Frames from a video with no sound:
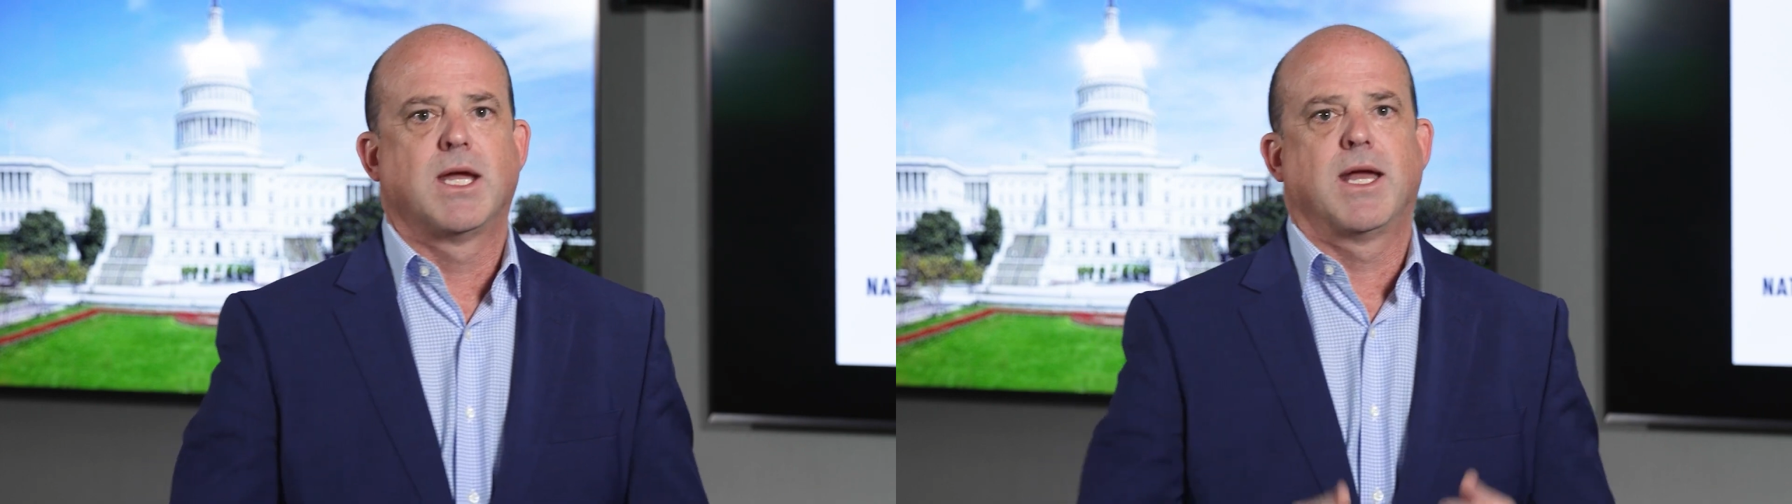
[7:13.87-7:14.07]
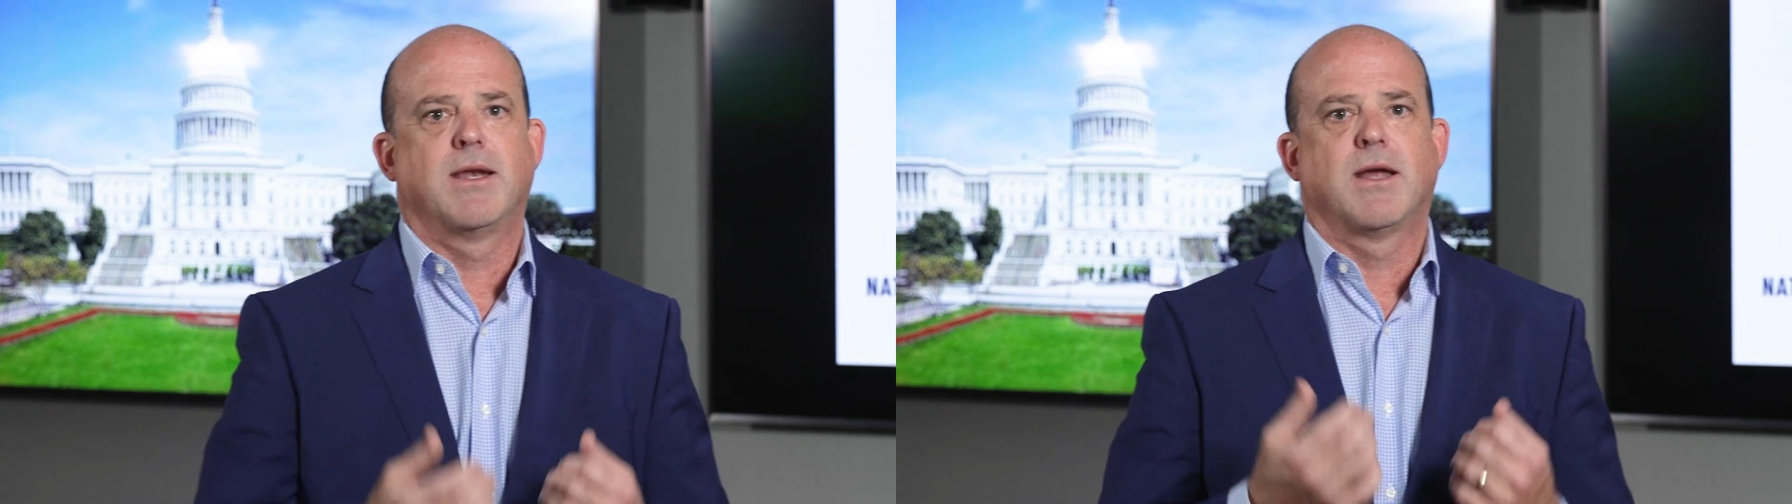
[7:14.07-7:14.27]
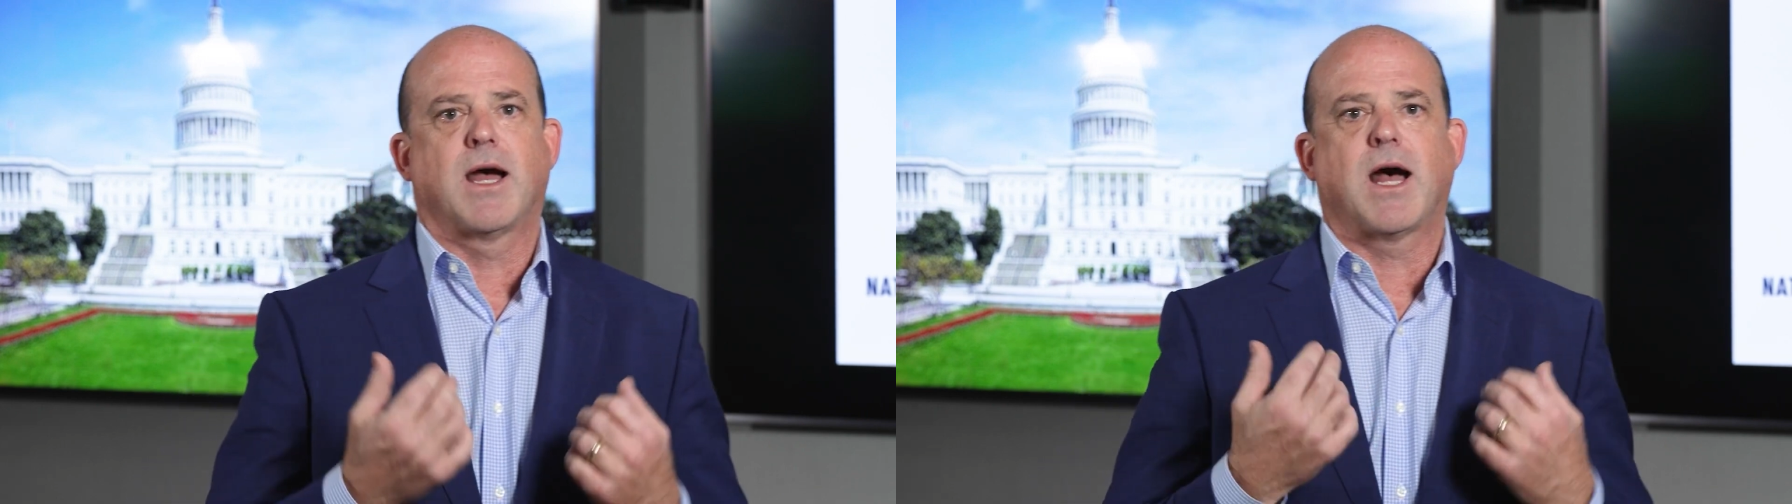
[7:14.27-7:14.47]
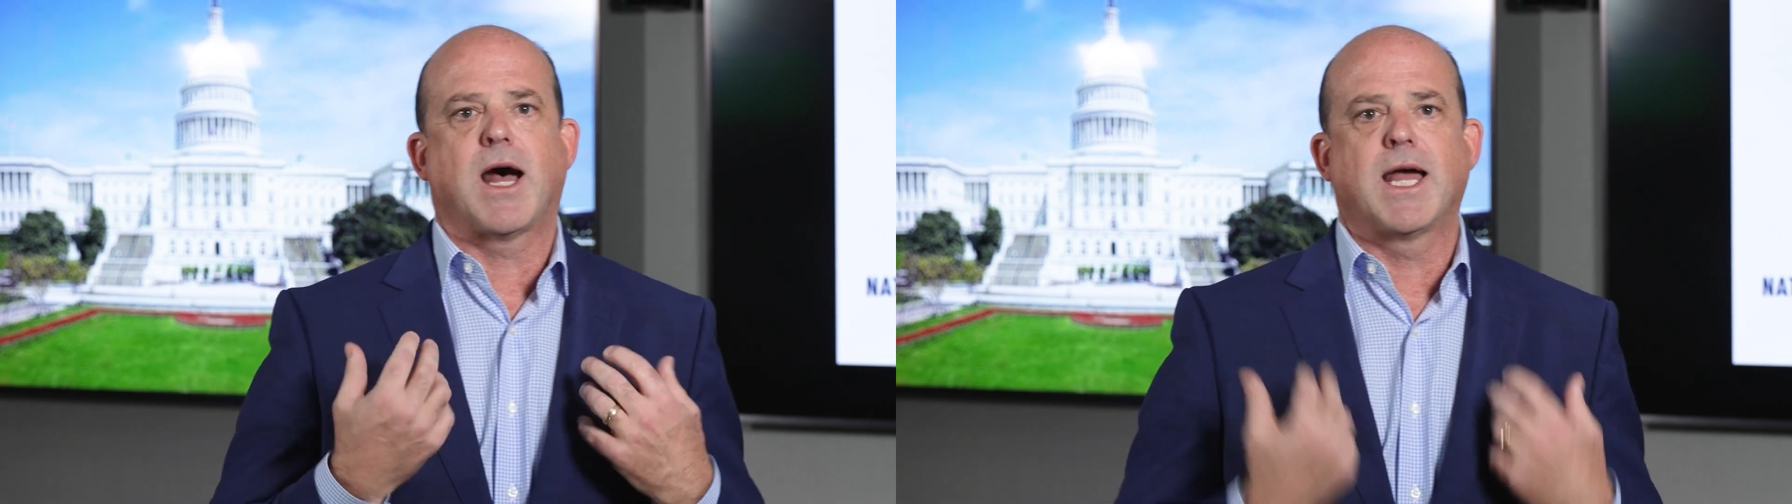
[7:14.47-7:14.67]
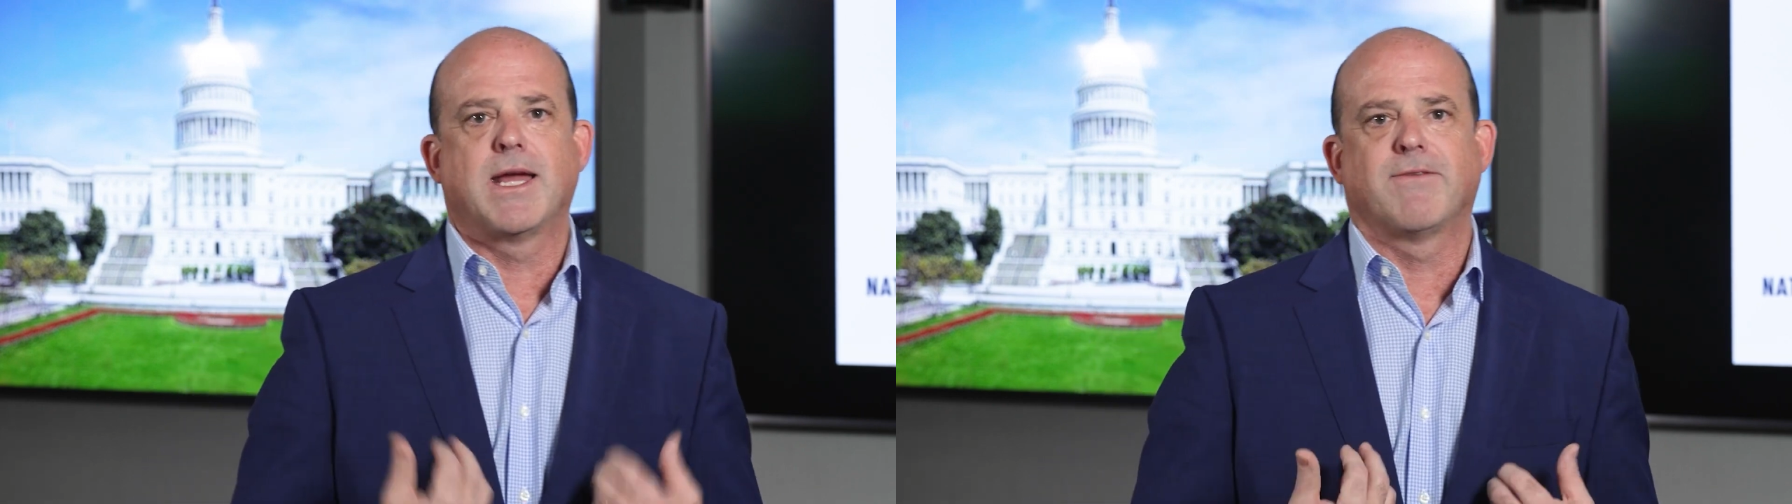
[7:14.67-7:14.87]
And
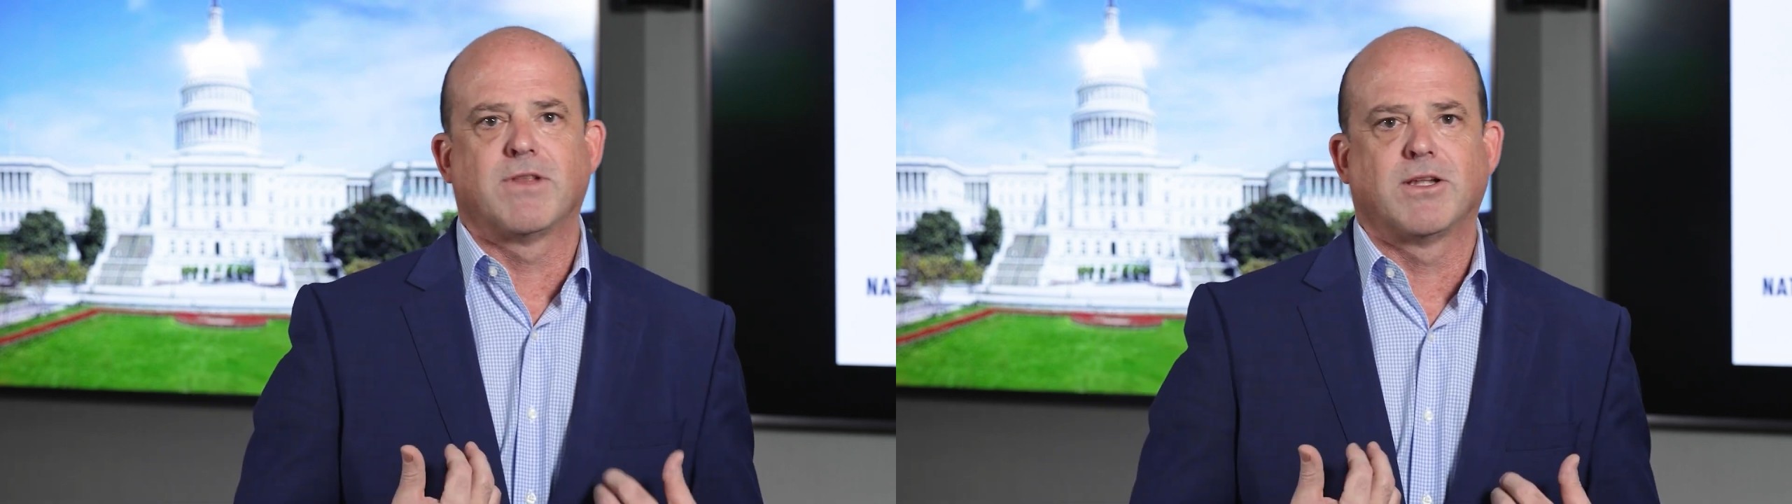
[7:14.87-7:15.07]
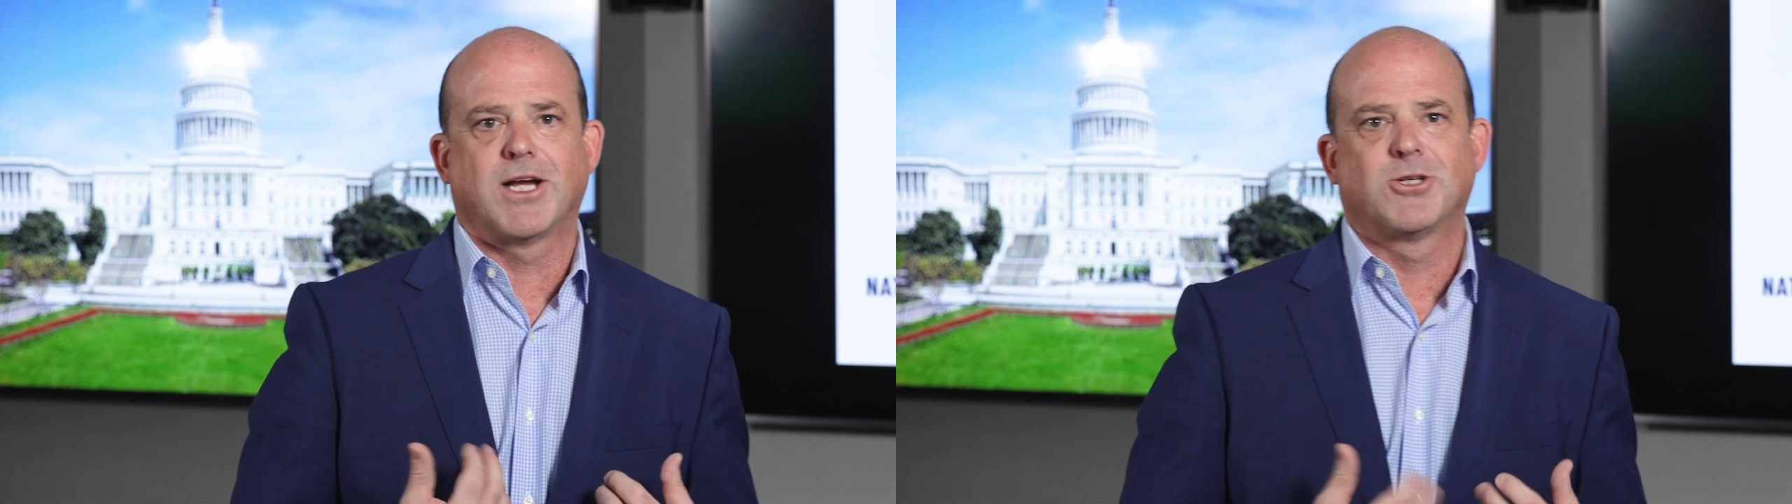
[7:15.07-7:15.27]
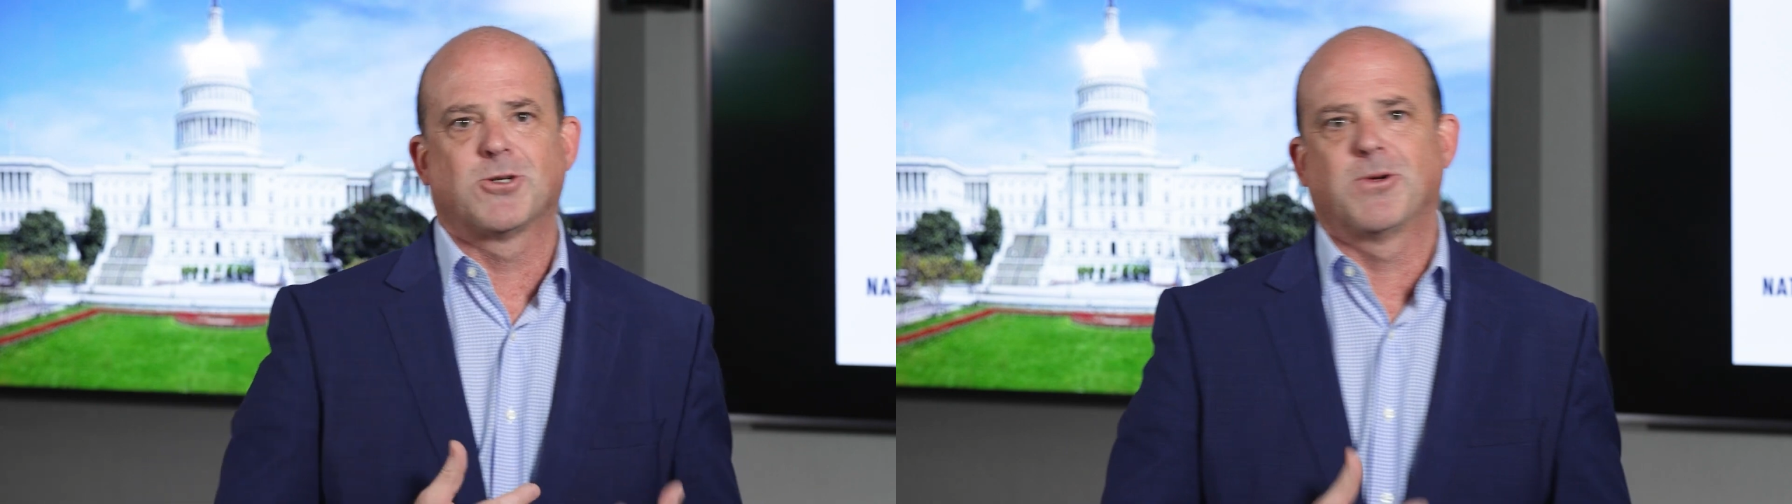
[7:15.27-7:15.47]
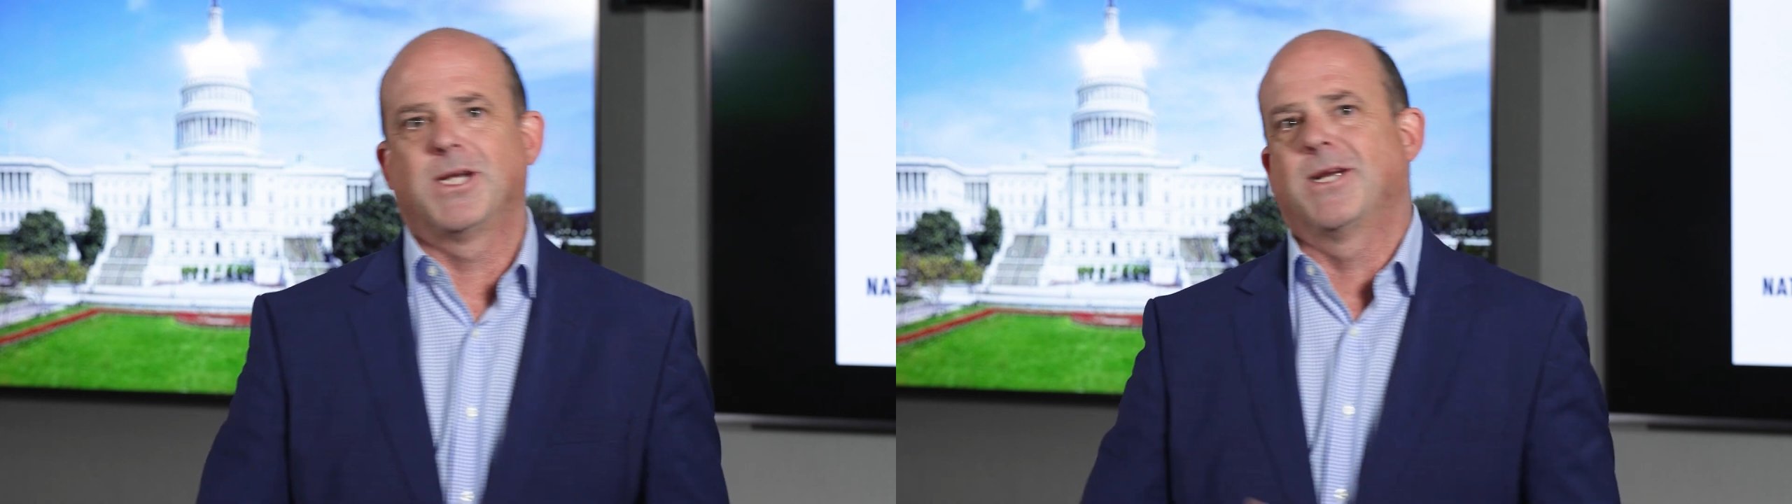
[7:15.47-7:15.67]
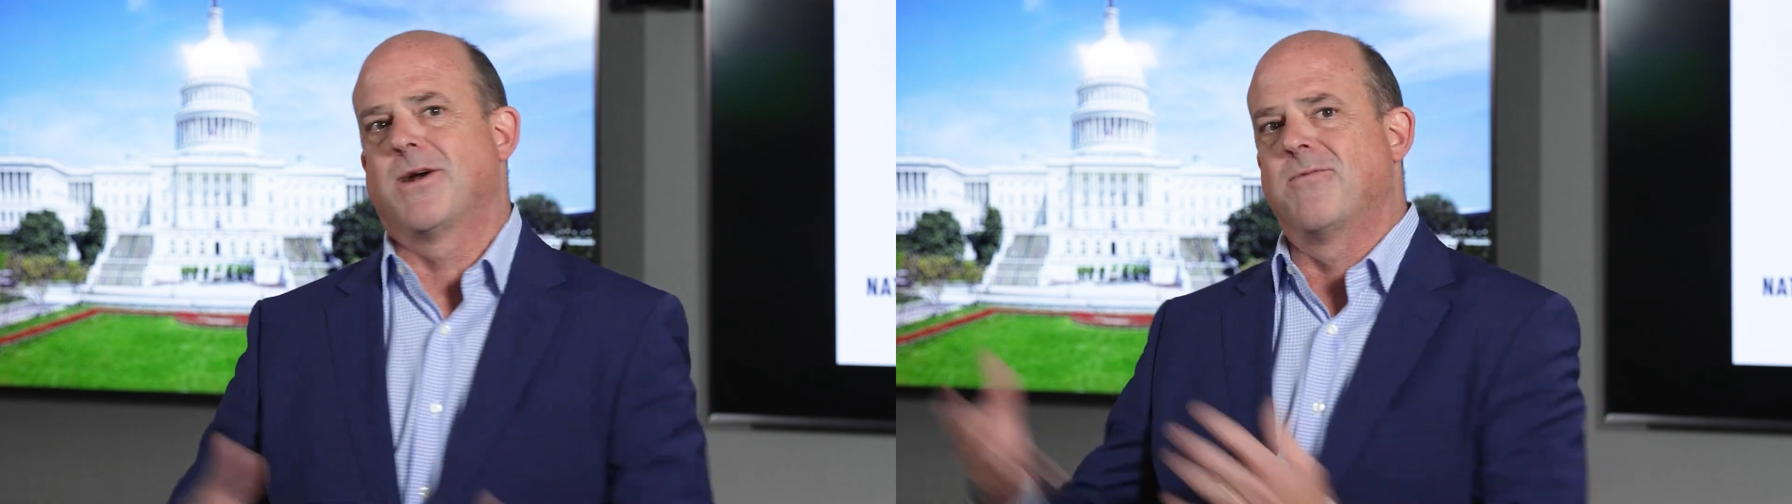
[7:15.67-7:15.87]
I have the luxury